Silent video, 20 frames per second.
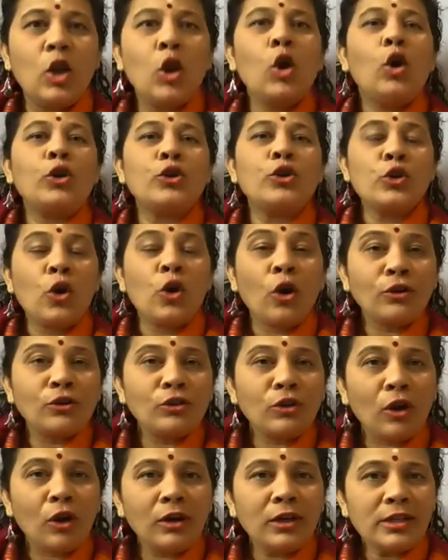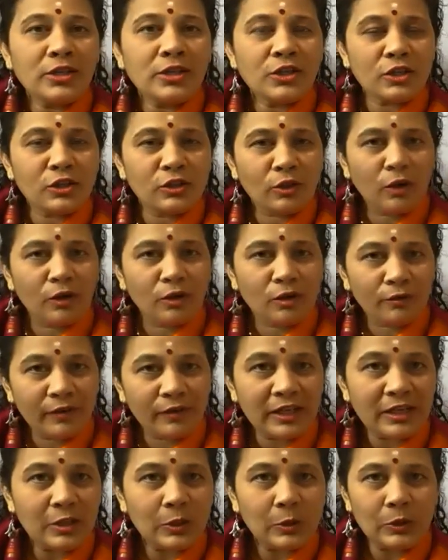or your knowledge is not of
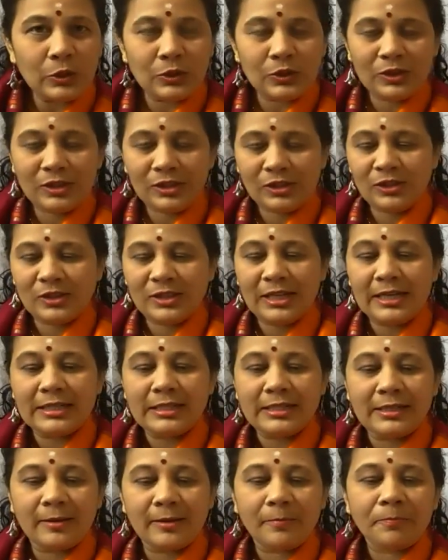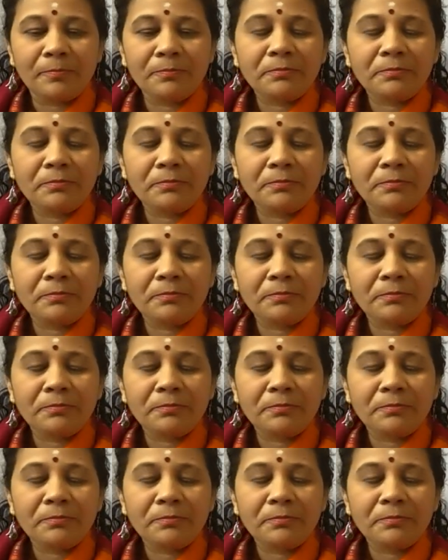any use to the society.